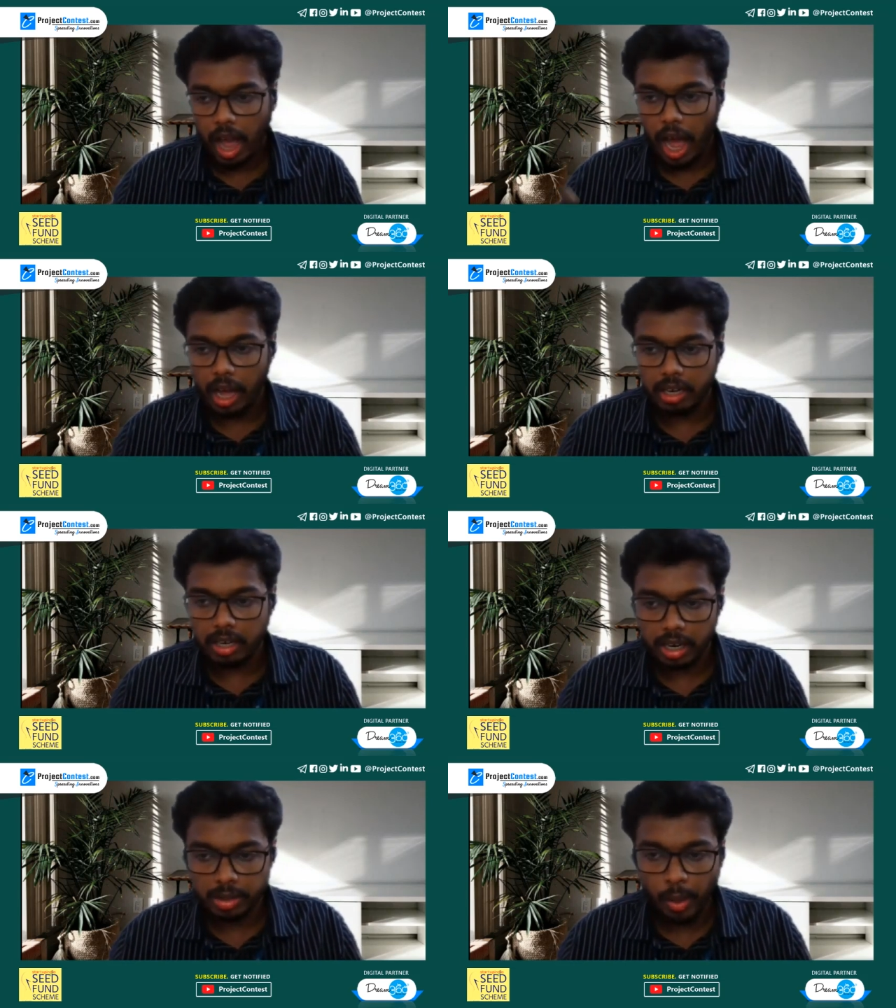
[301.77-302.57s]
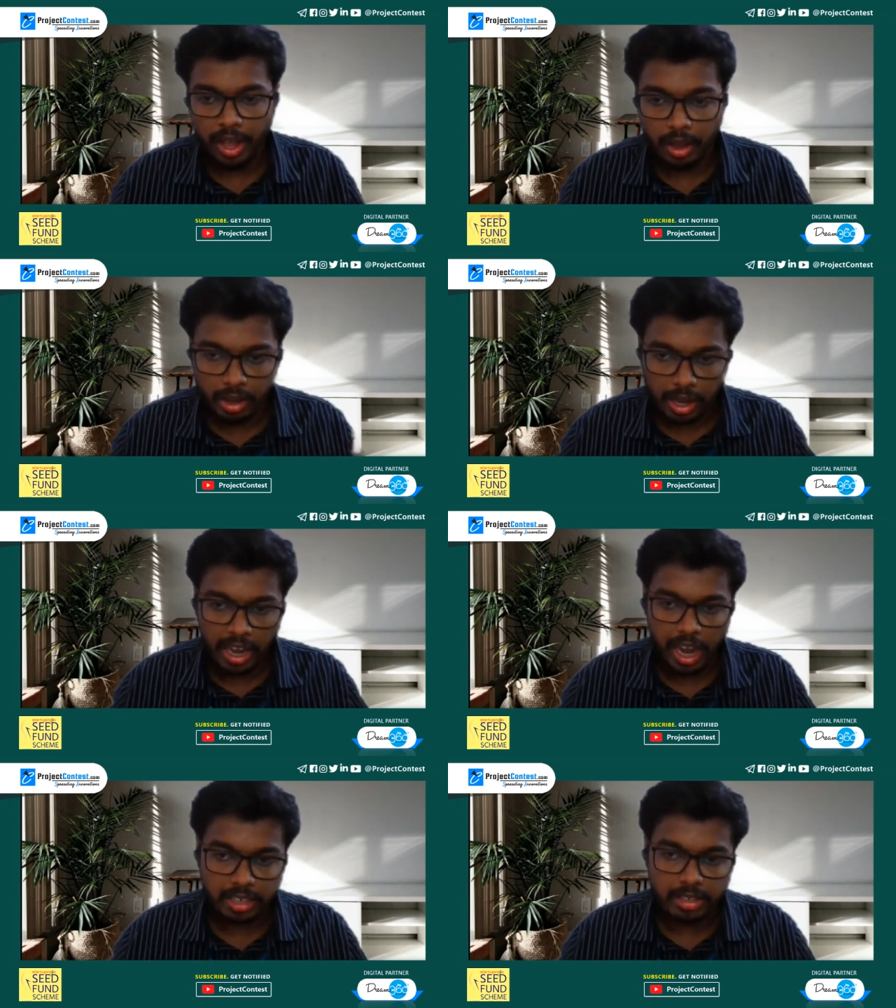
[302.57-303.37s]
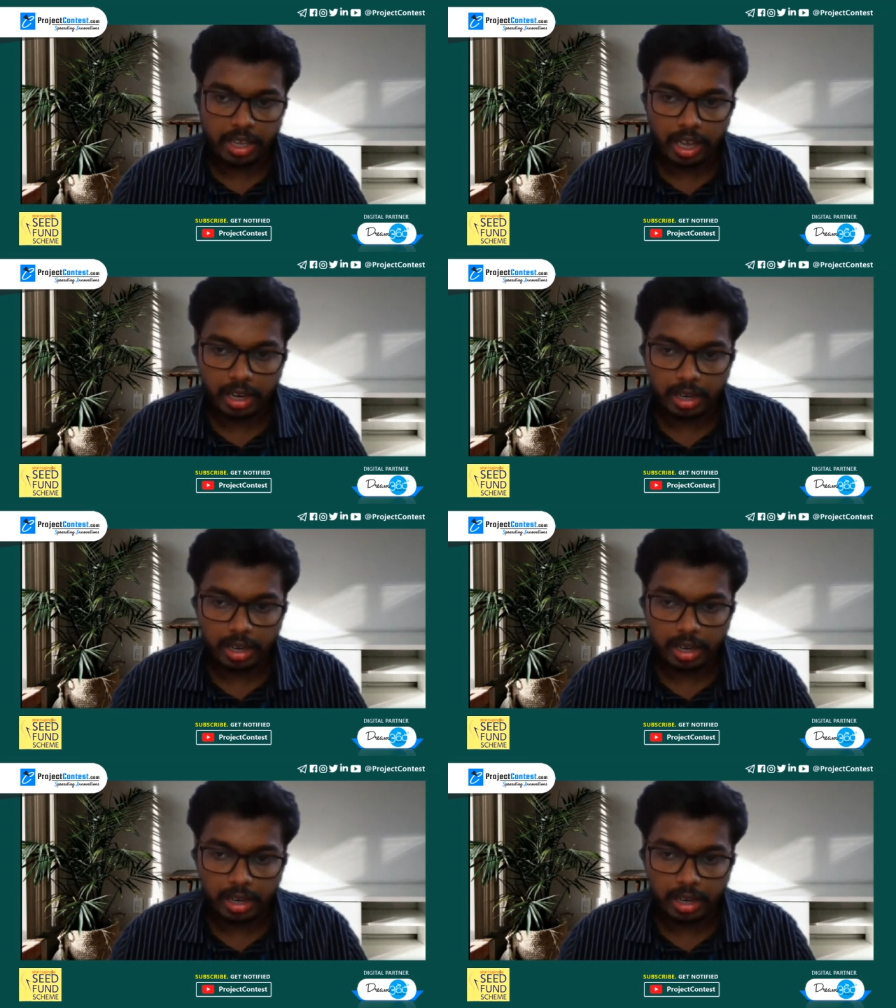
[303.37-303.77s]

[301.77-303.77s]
or uh, to uh, enhance their